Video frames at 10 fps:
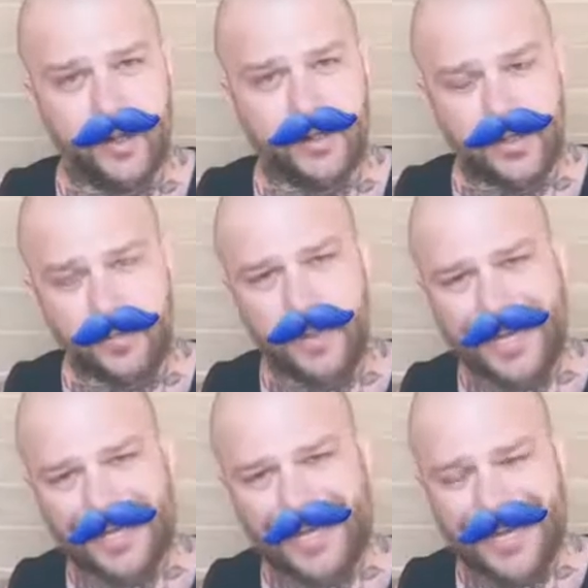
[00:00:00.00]
strip.
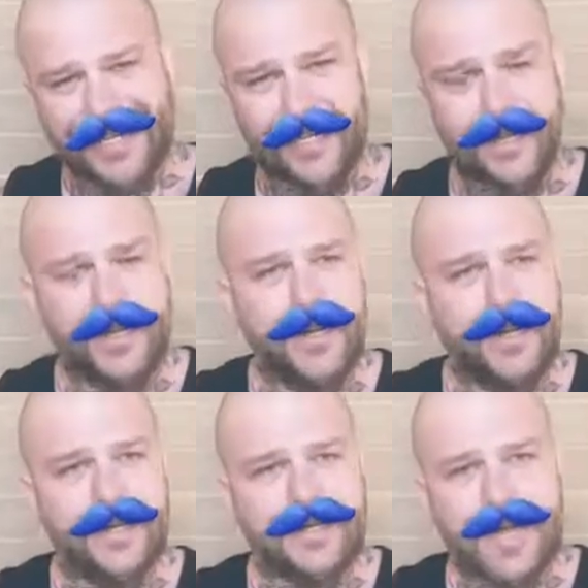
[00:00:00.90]
I like it.
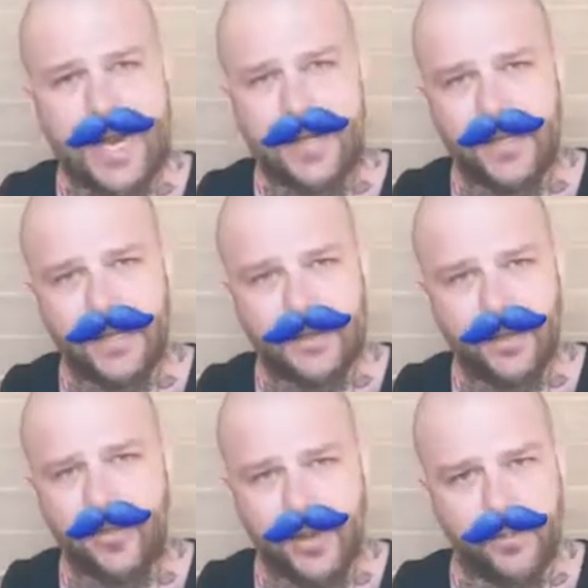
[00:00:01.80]
It's got a
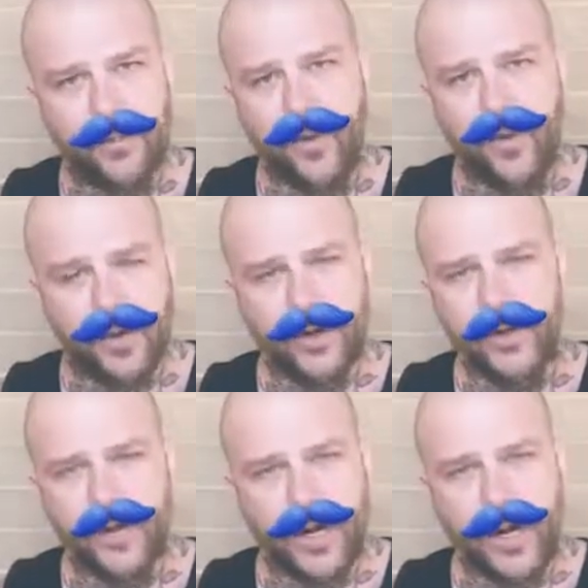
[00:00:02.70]
little bit
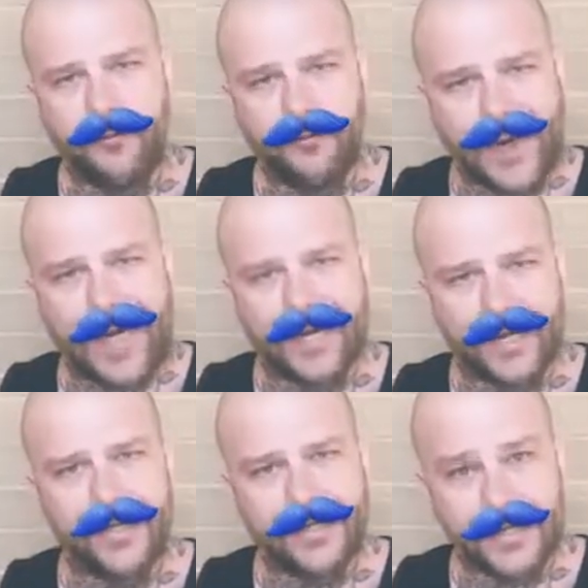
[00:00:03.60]
more fat
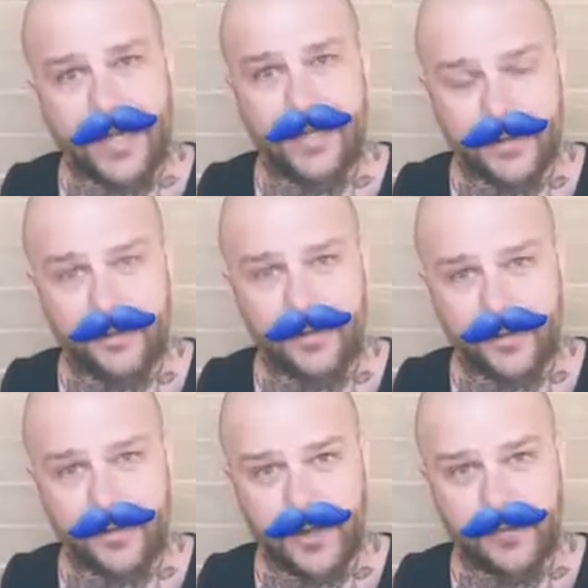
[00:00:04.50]
in it, say, than
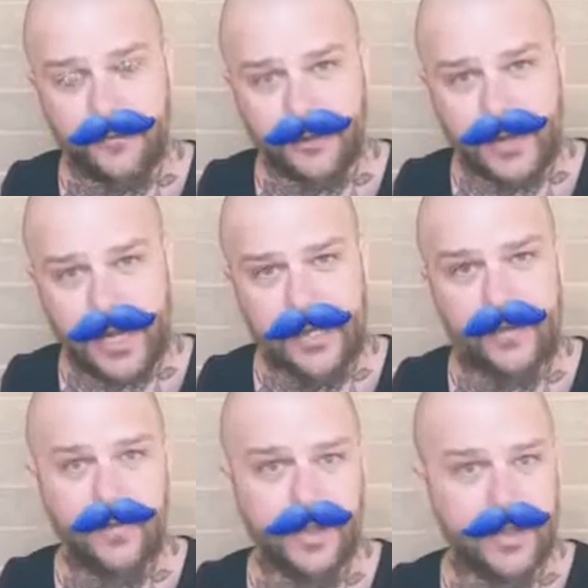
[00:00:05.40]
the
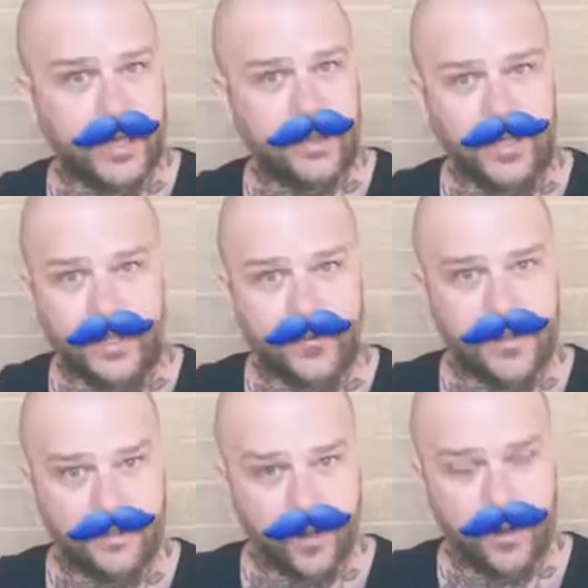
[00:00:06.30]
filet, which I think
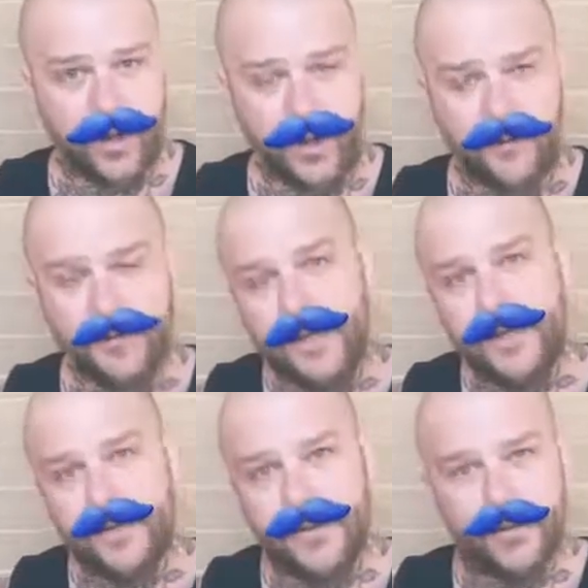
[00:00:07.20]
gives it more of
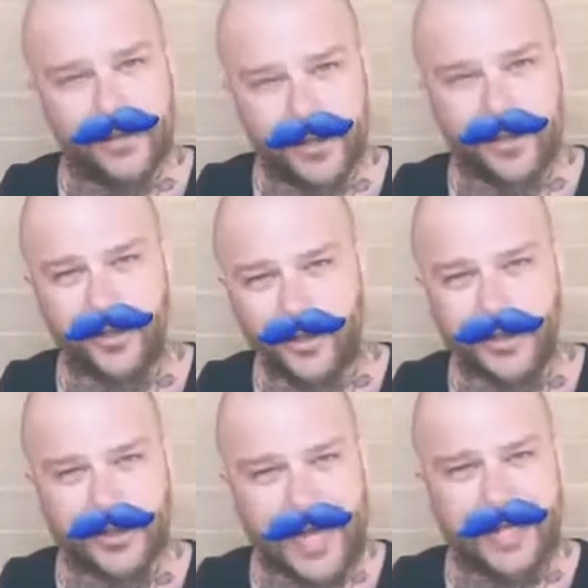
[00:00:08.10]
the traditional
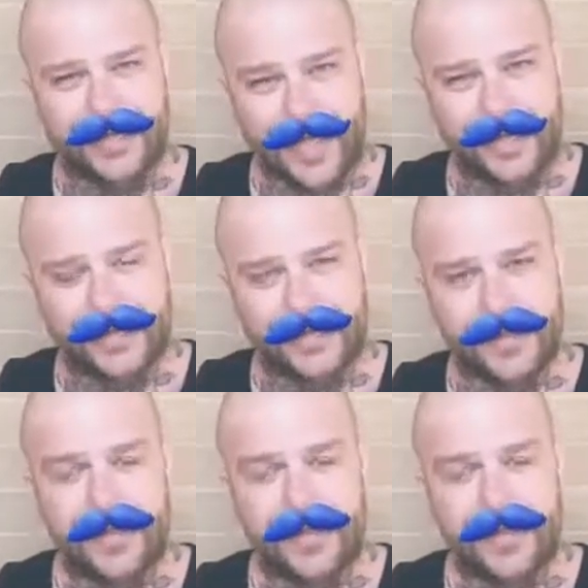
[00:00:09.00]
steak taste.